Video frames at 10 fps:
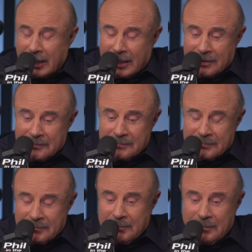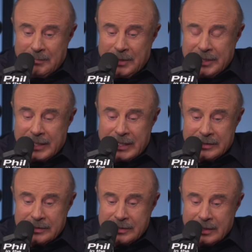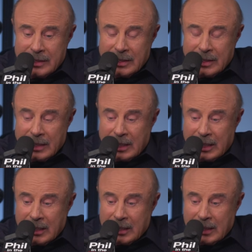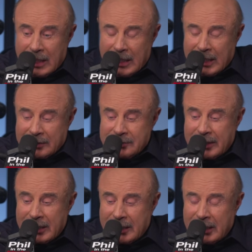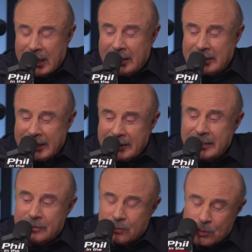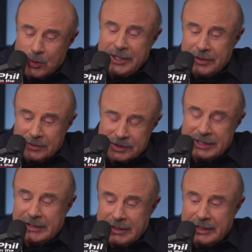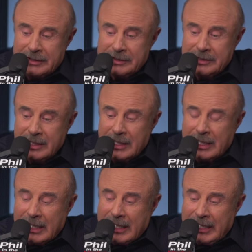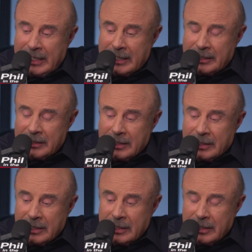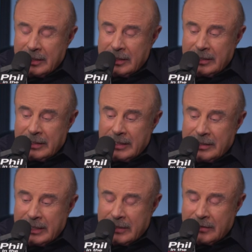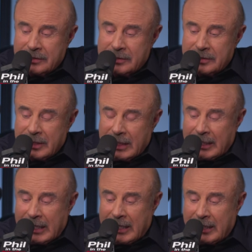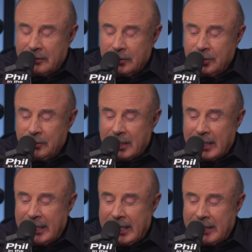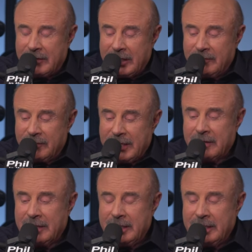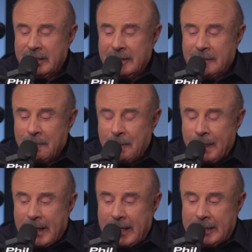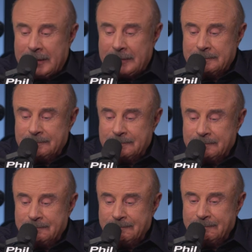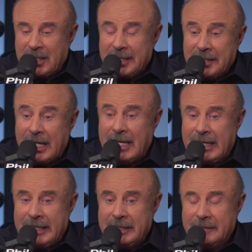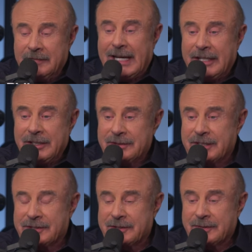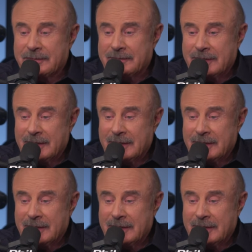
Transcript: um, because uh, I, I said I, I take this real serious, and there is I, uh, I, uh, uh, you and I have a very um, align value system